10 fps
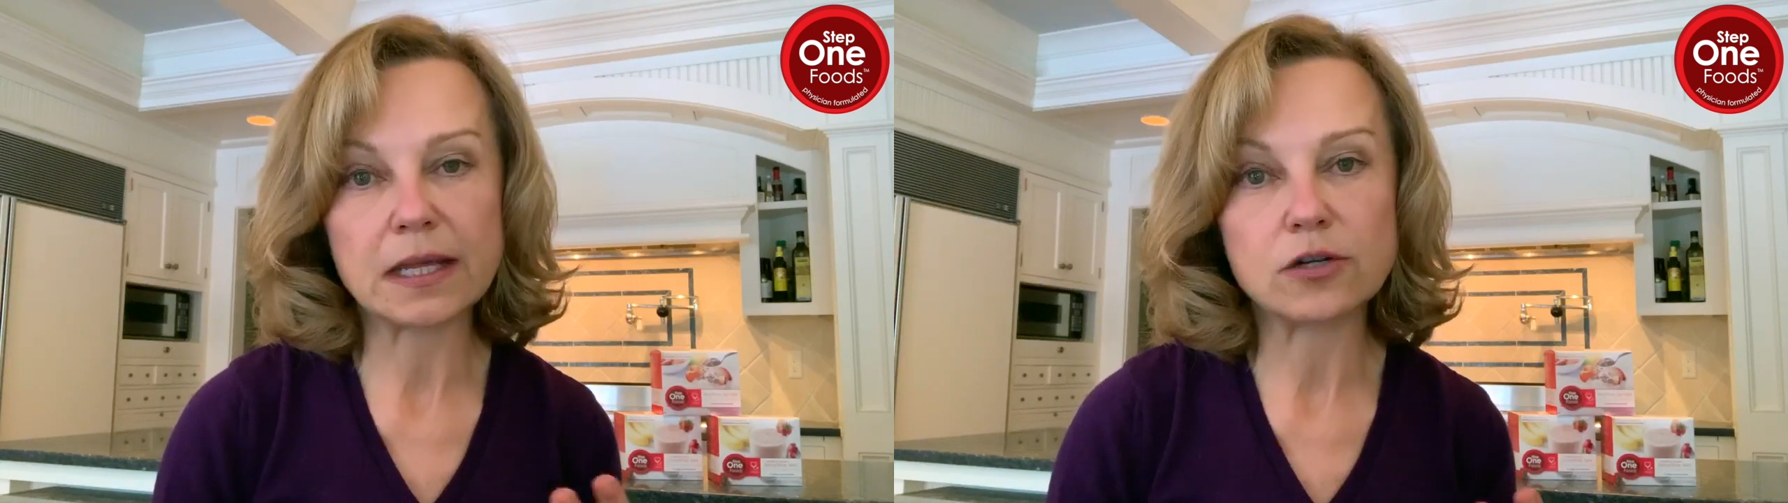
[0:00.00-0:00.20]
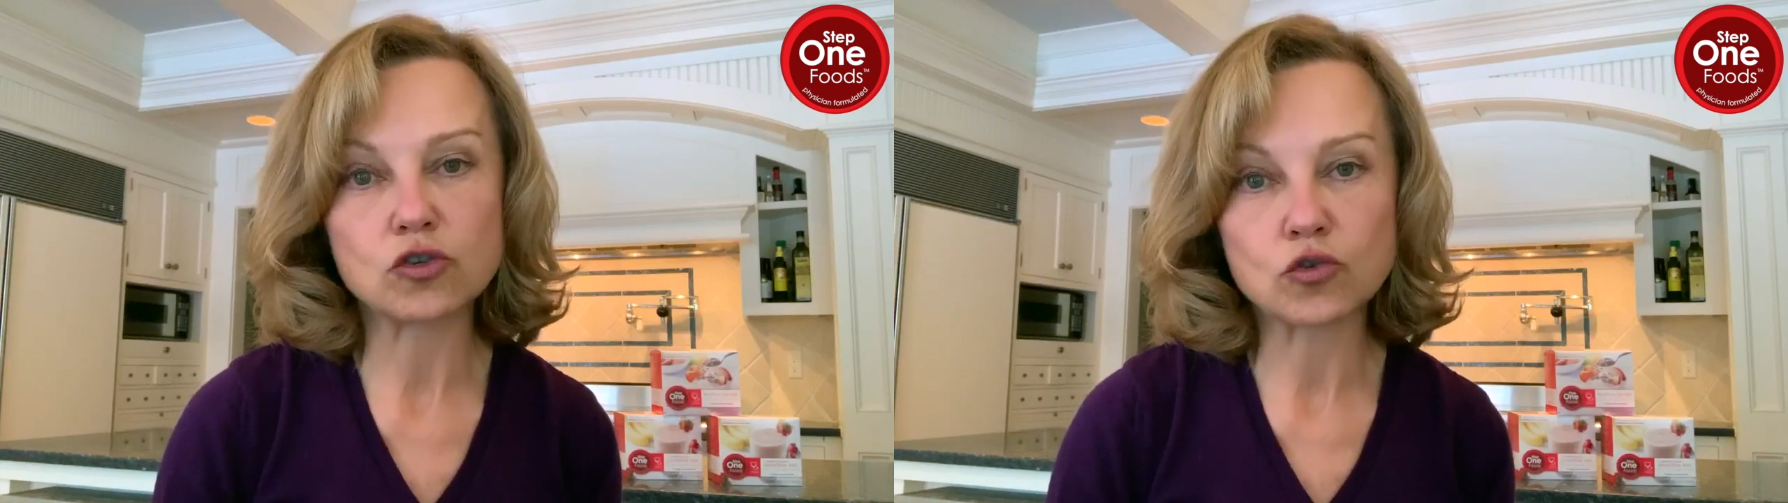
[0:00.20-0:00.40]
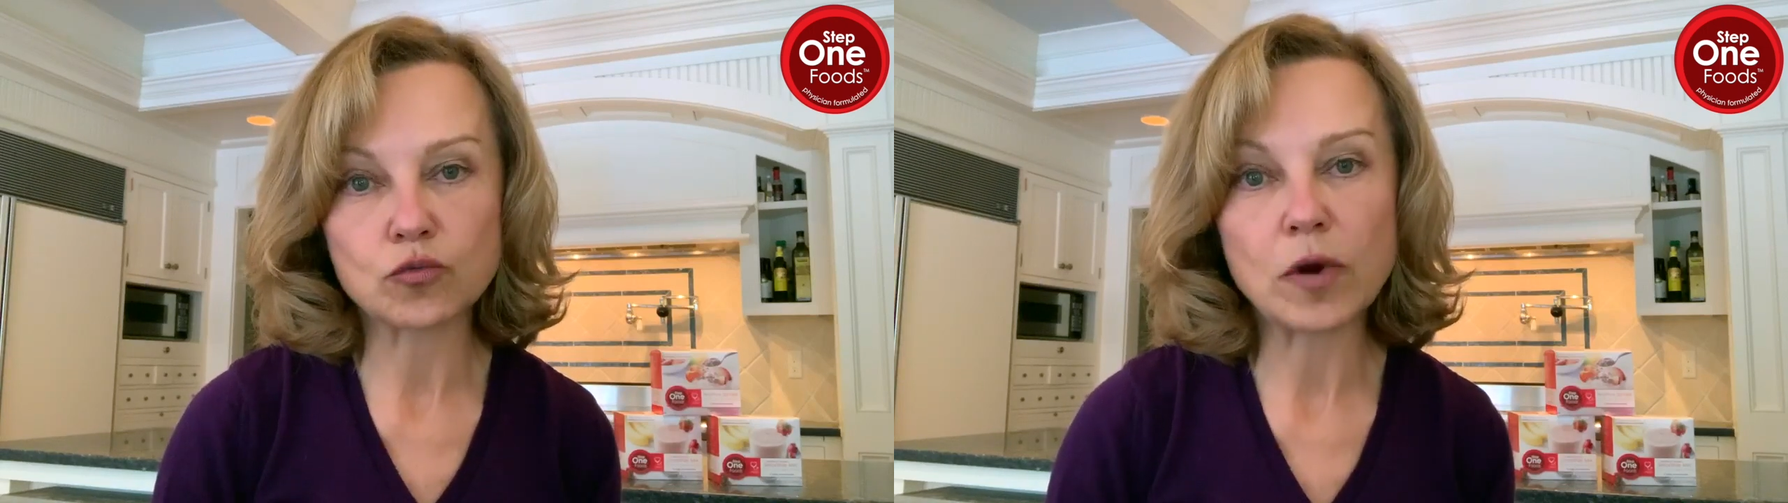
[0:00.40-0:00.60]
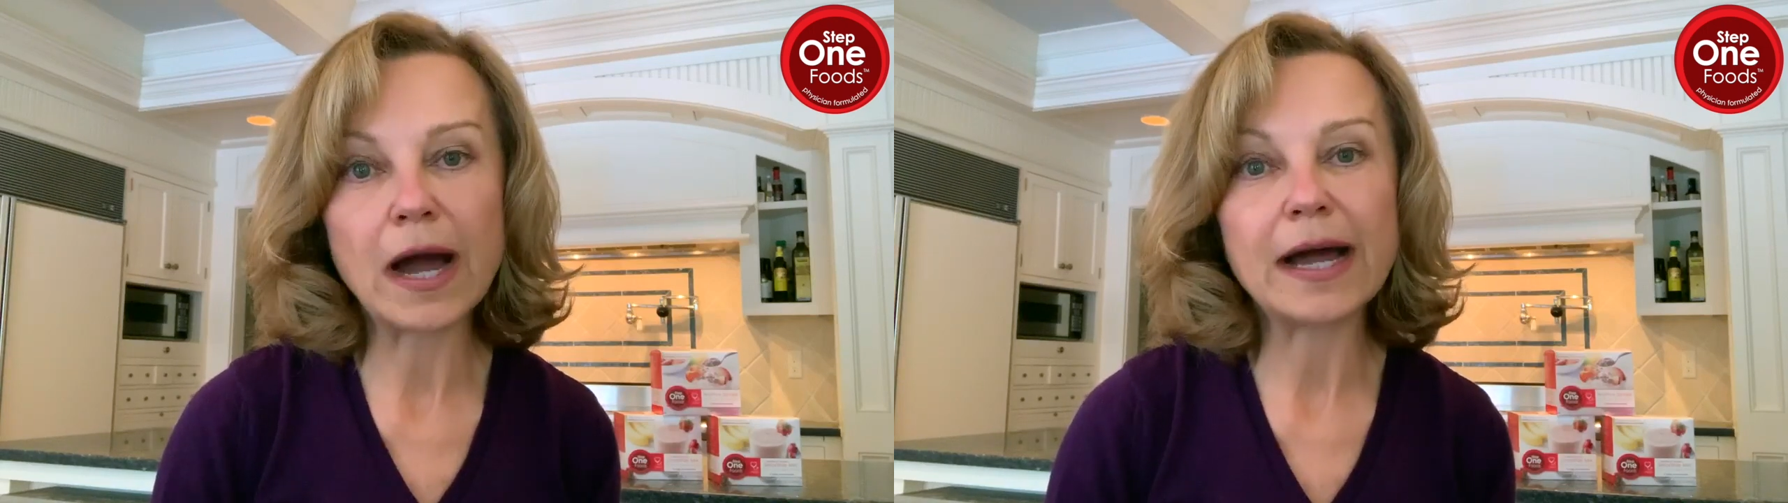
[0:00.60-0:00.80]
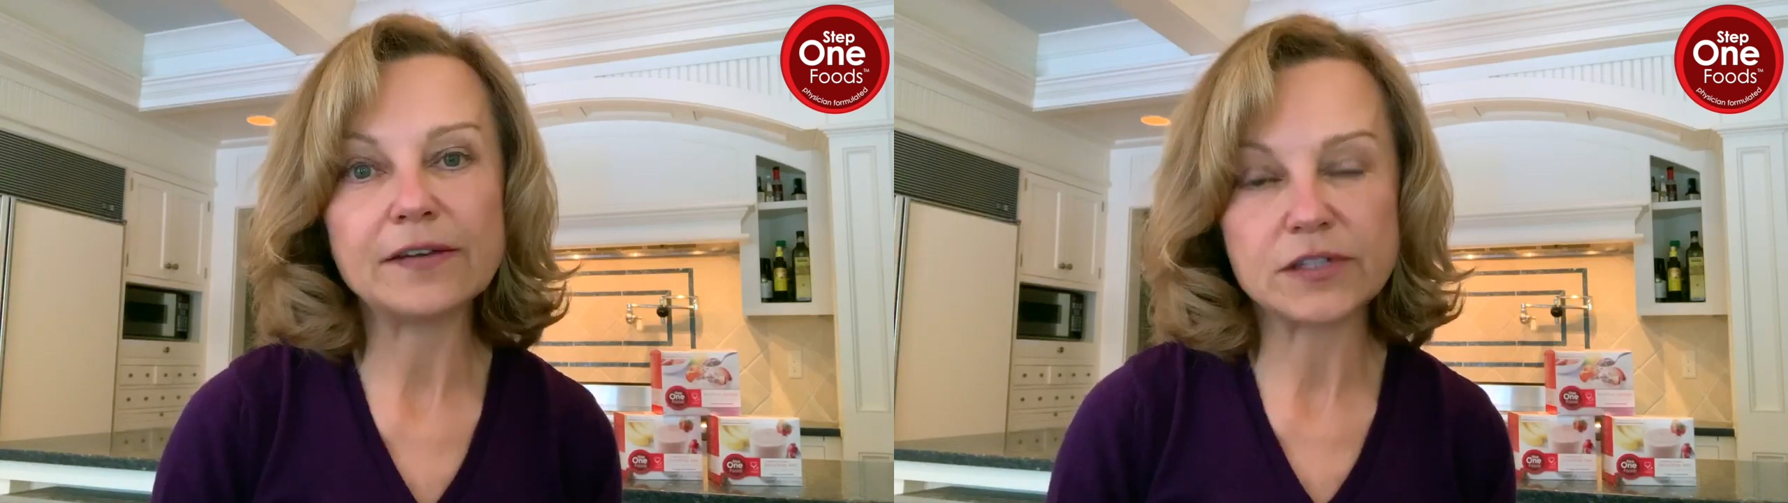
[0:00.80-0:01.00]
that
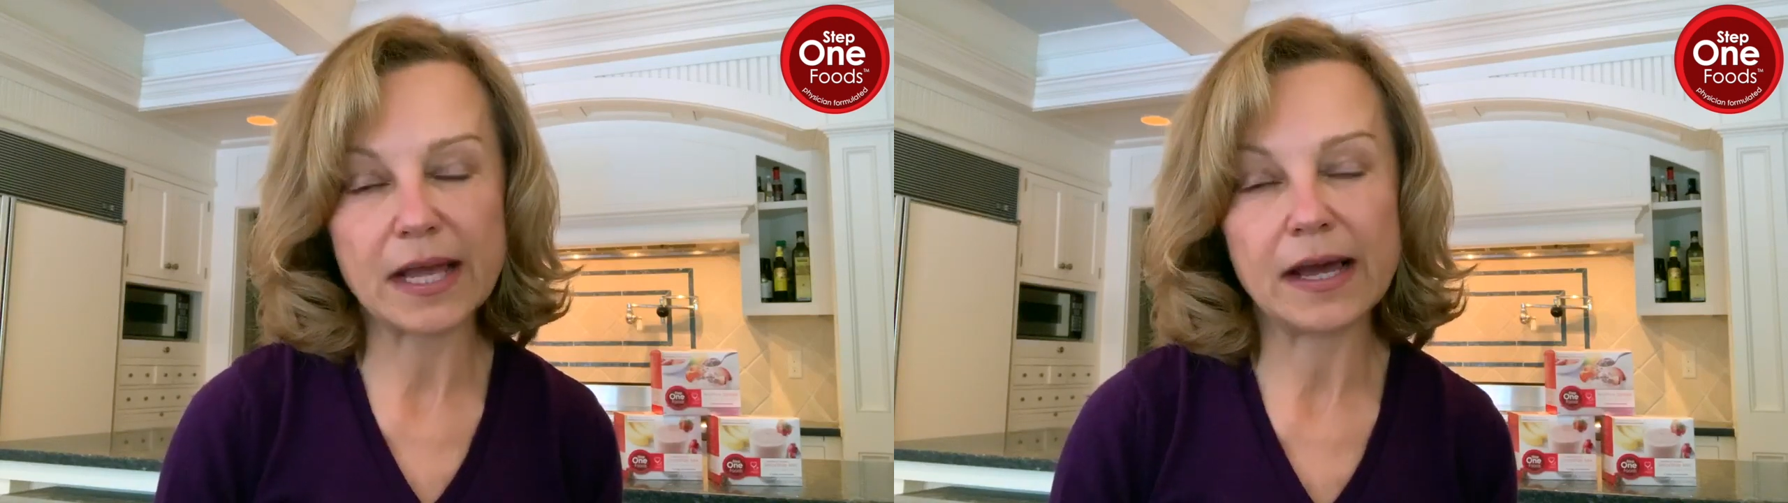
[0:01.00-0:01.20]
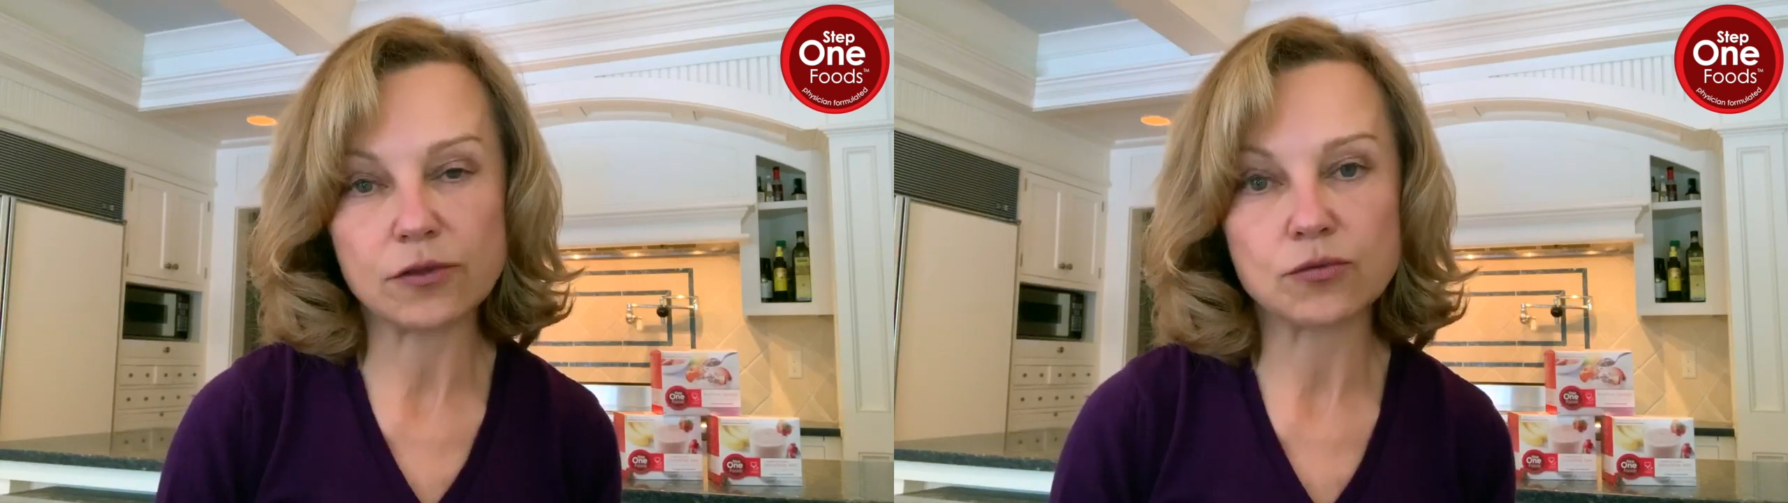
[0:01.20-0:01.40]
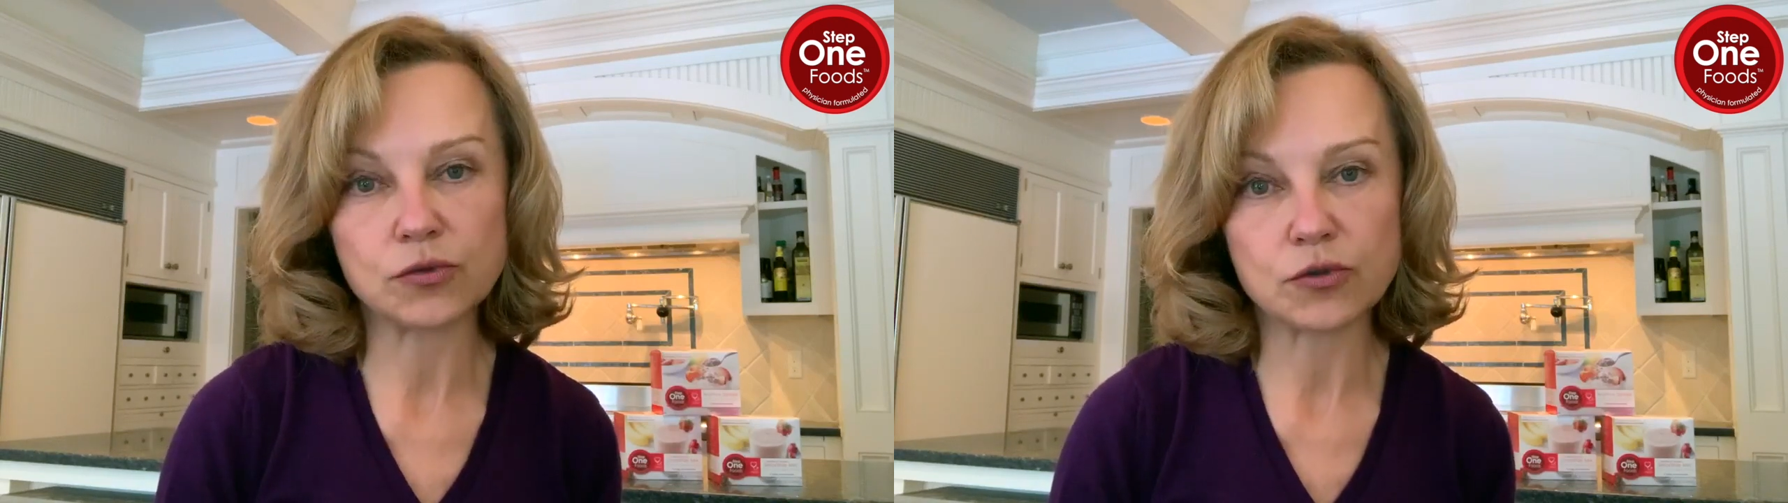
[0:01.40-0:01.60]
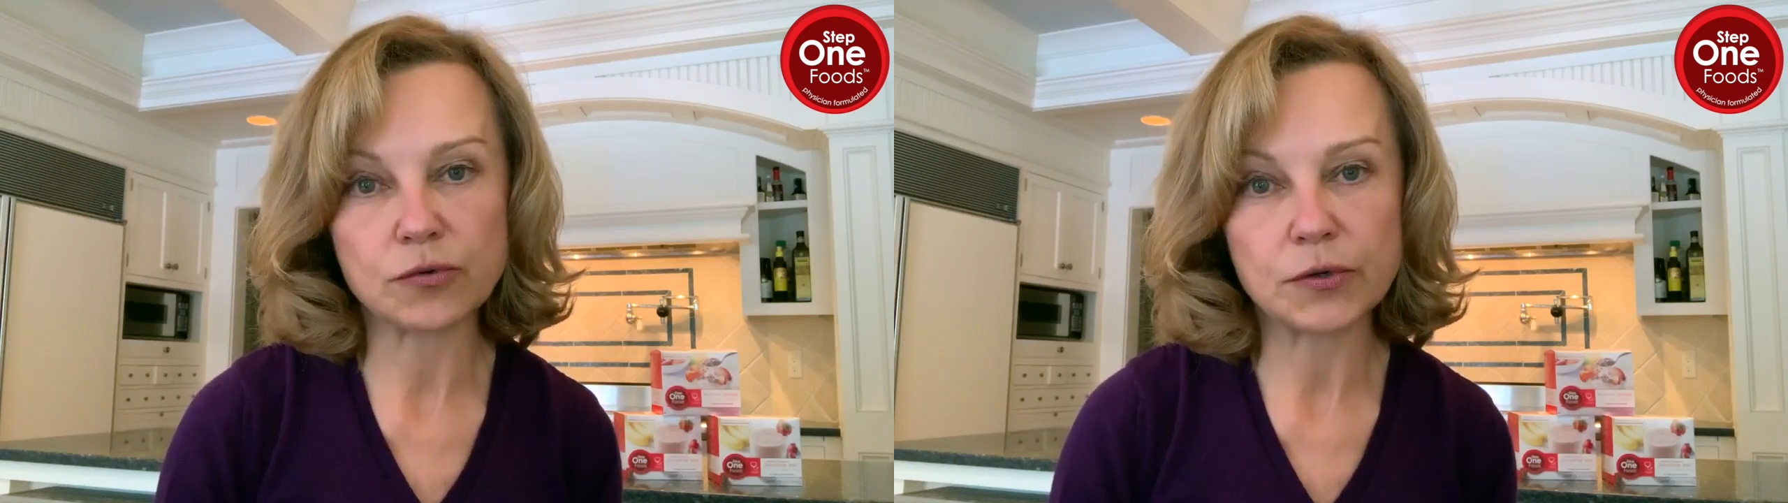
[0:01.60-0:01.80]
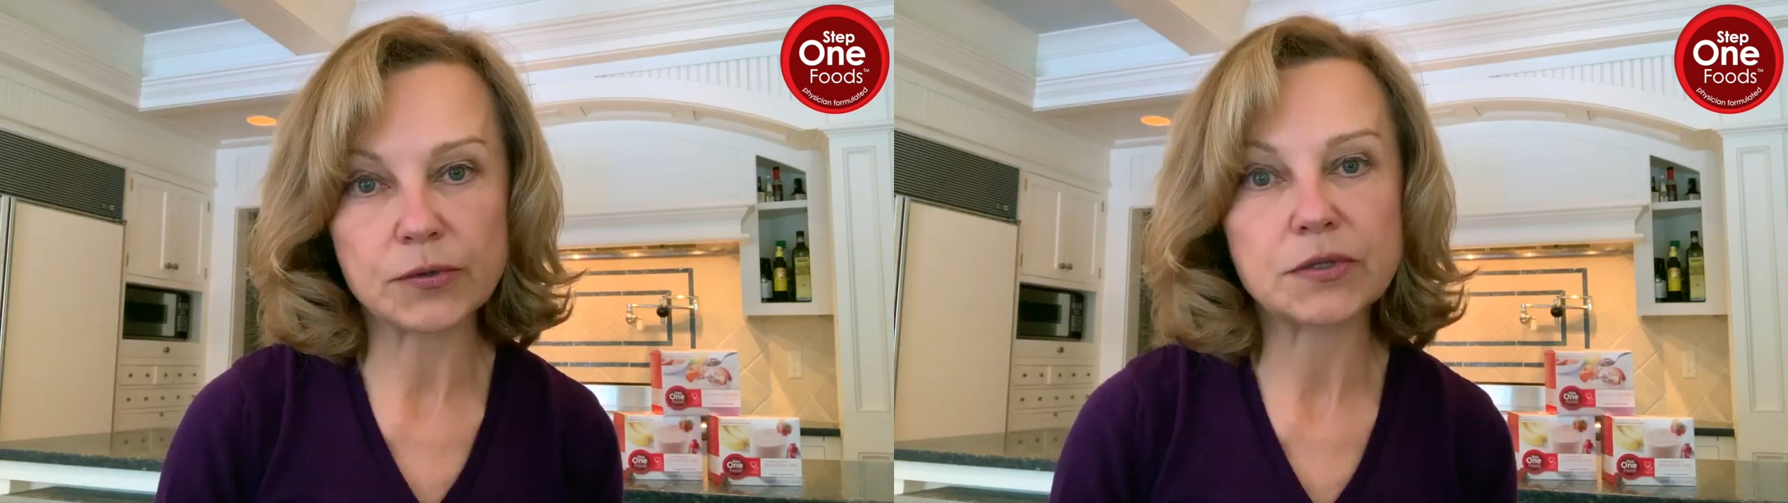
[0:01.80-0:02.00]
drives
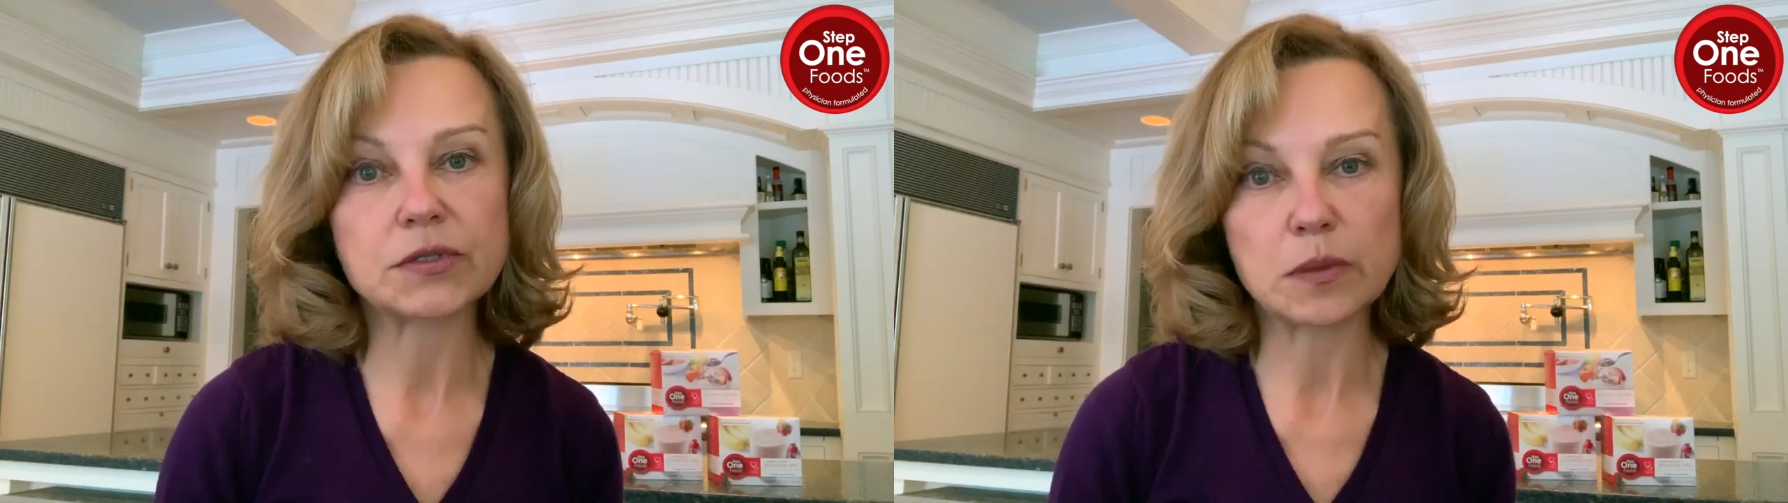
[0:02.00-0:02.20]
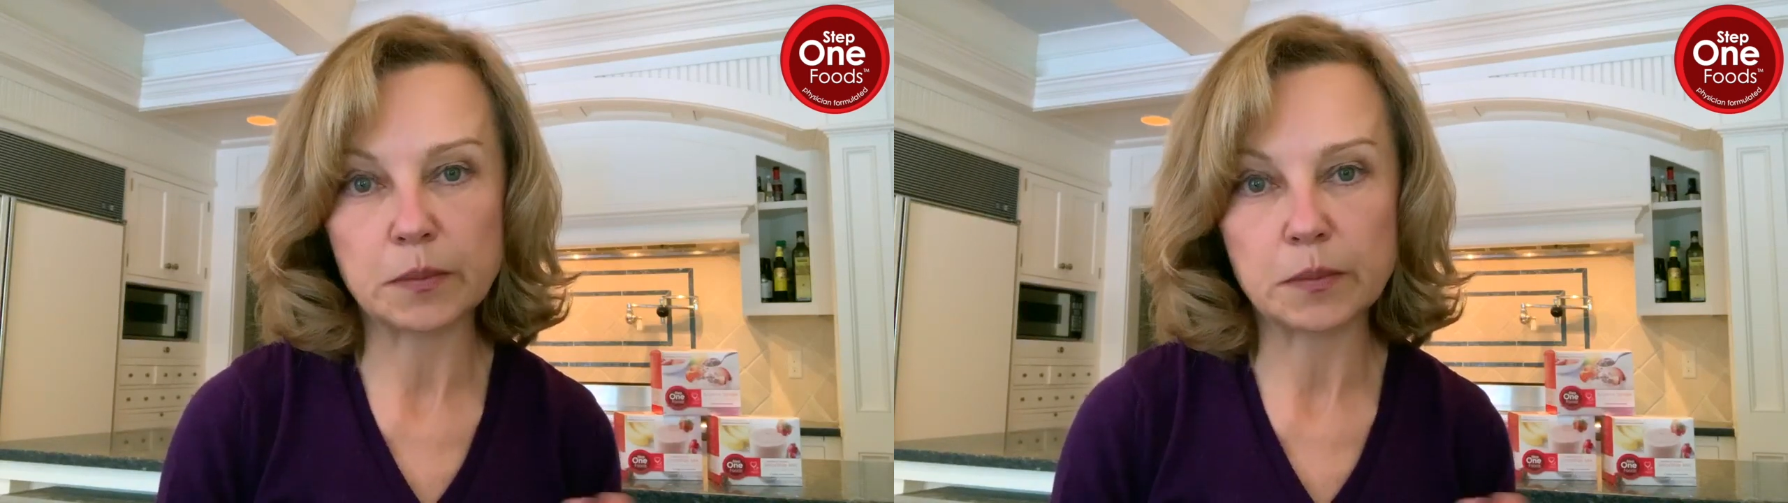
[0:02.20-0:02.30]
atherosclerosis,